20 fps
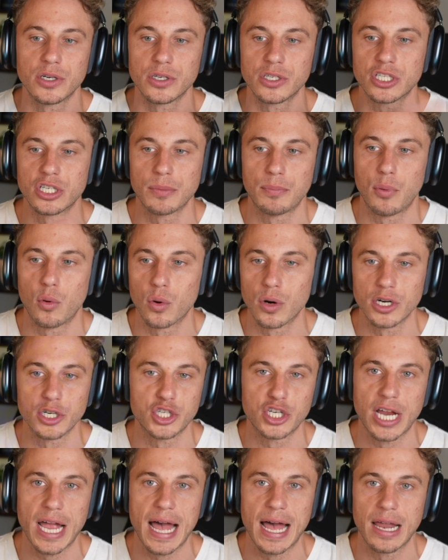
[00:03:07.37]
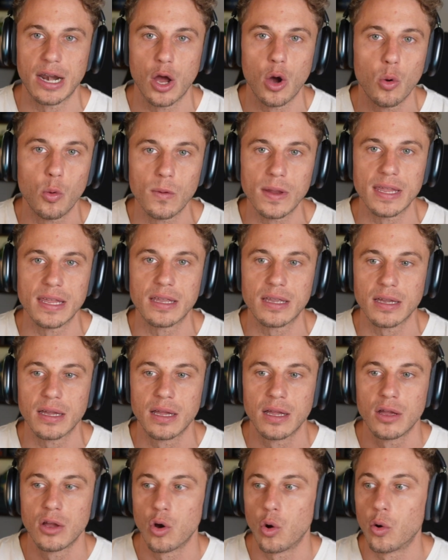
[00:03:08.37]
support chat a week,
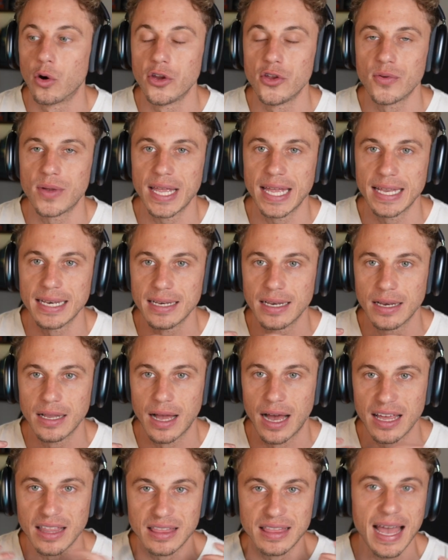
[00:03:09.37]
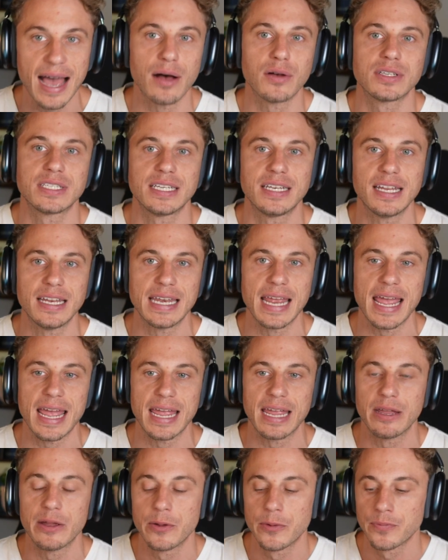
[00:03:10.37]
or you get 1,000 a
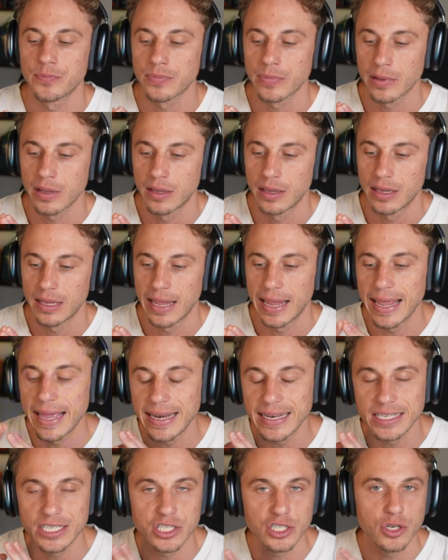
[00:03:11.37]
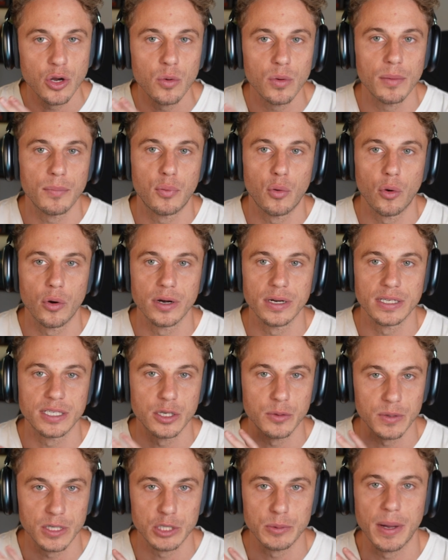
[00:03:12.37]
day, it is so important
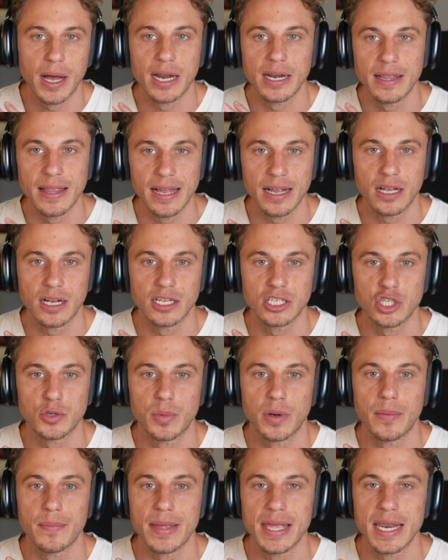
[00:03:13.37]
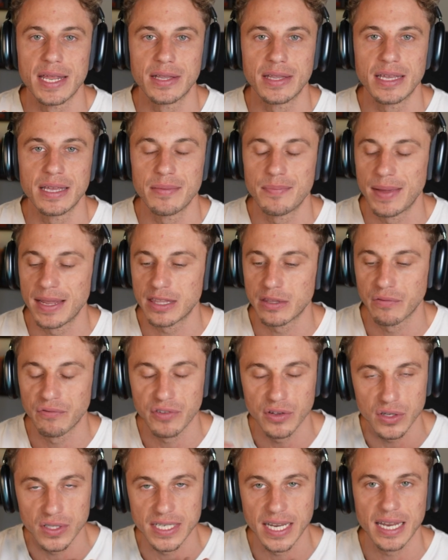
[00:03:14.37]
to respond to that customer immediately, make them
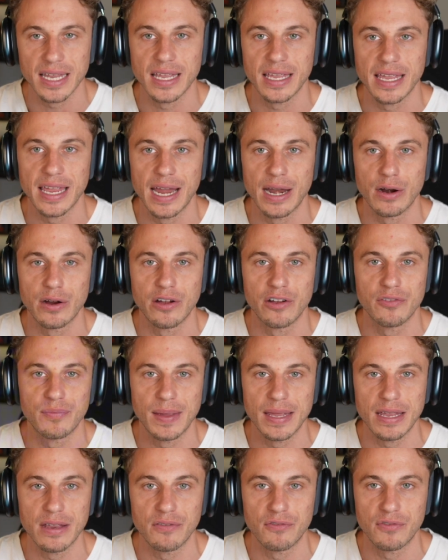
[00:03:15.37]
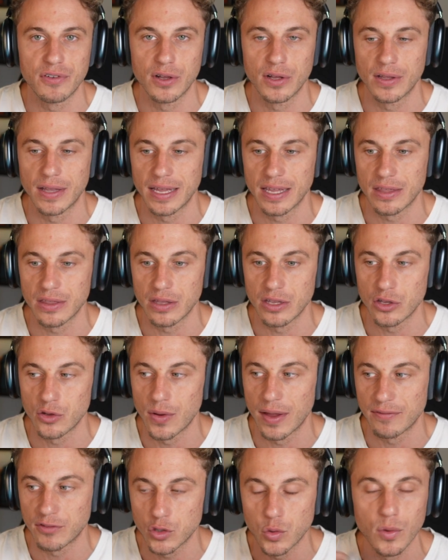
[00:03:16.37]
feel taken care of, making feel like
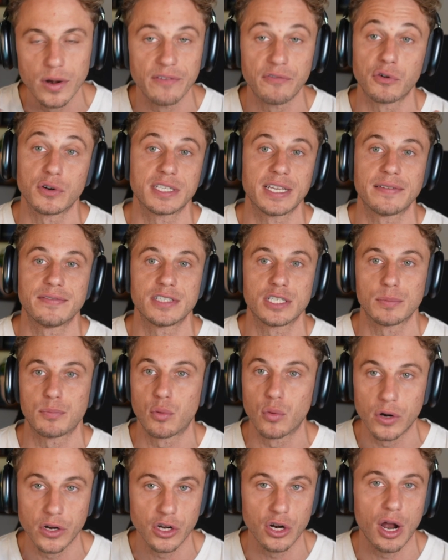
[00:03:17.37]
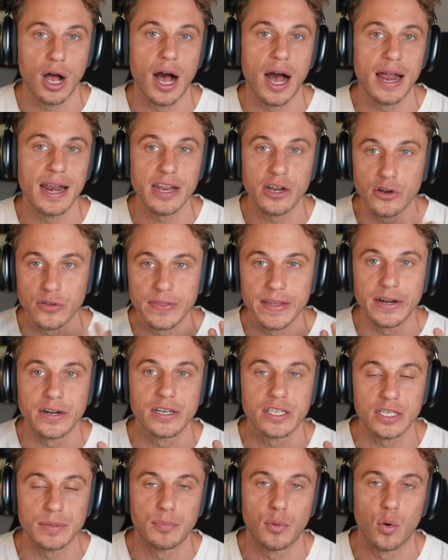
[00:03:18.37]
you have 24/7 support, you're on it, you're there
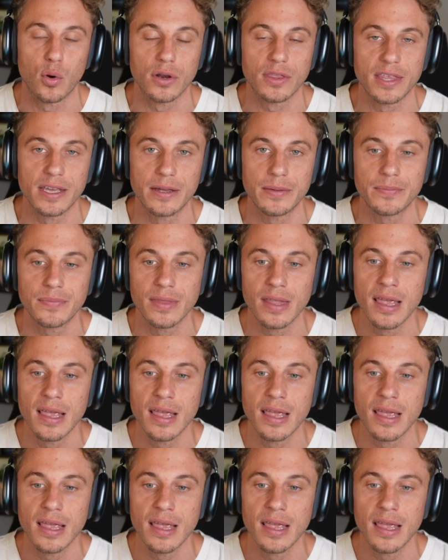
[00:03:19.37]
to support them.